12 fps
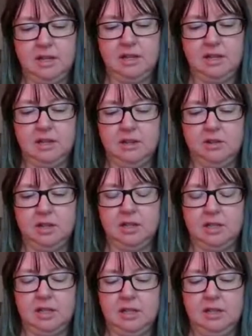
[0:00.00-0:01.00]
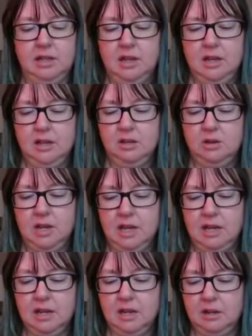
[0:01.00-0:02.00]
ignorantly. You
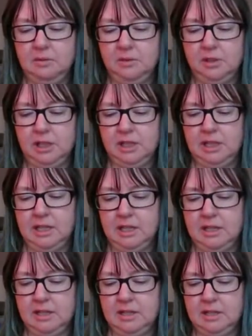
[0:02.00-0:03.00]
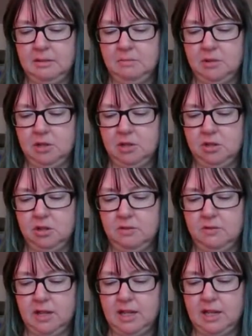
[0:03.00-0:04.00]
ate carefully, except
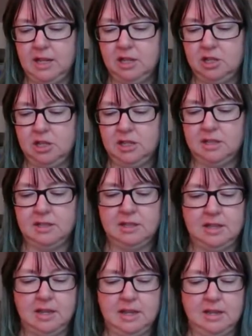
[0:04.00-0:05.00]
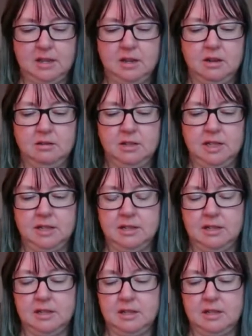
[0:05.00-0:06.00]
during vacations and the holiday
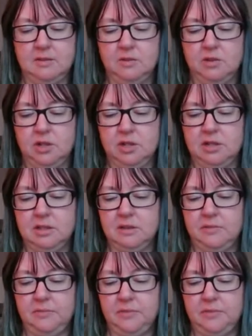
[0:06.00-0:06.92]
seasons, of course.